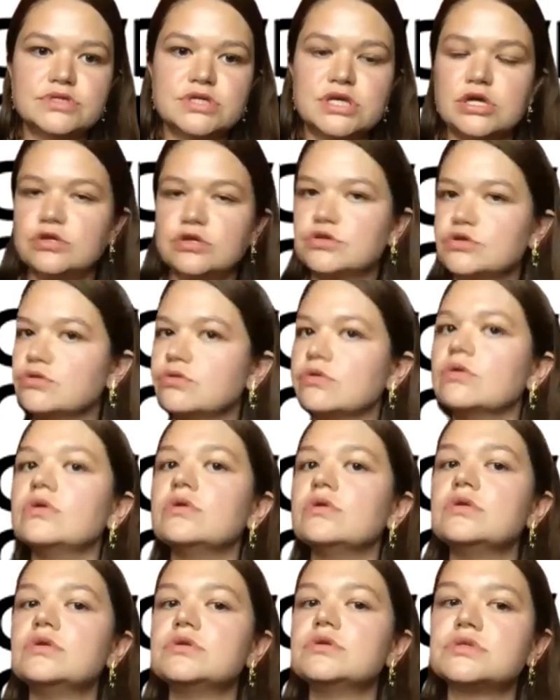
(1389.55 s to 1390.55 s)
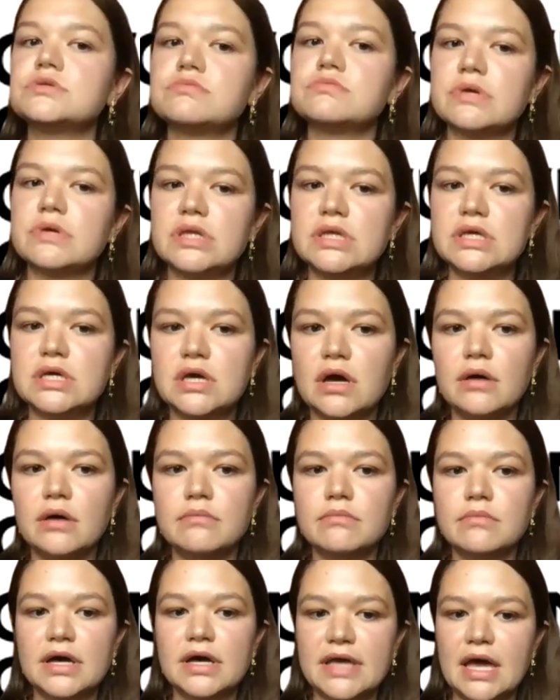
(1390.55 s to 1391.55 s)
controls really
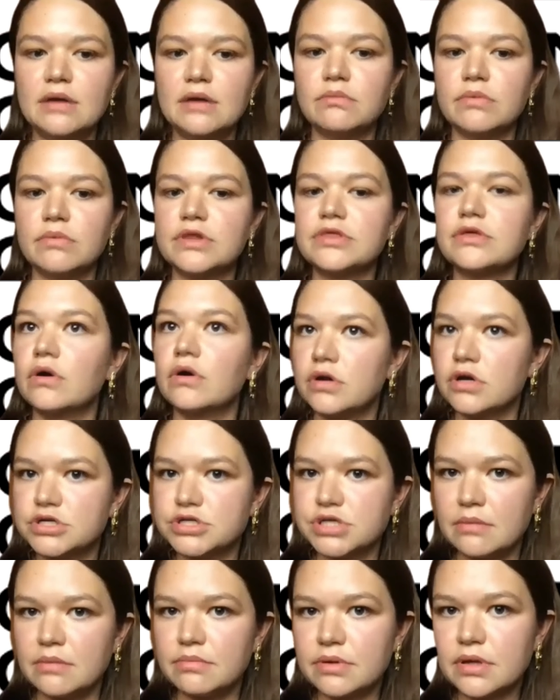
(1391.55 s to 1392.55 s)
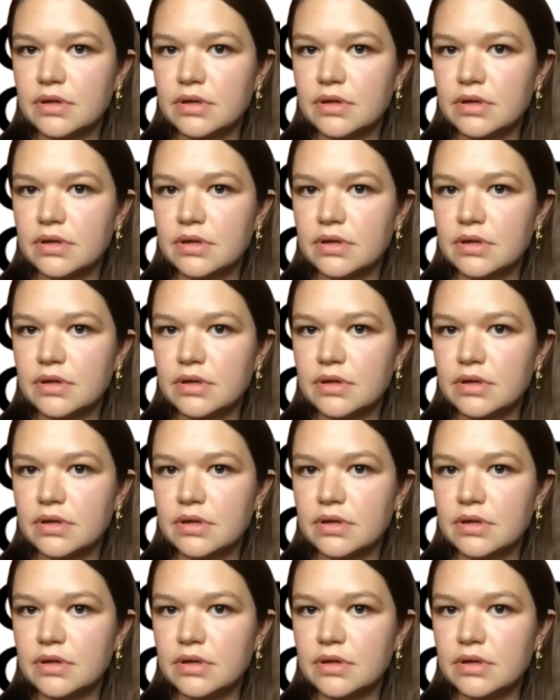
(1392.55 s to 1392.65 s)
come, again, with ownership.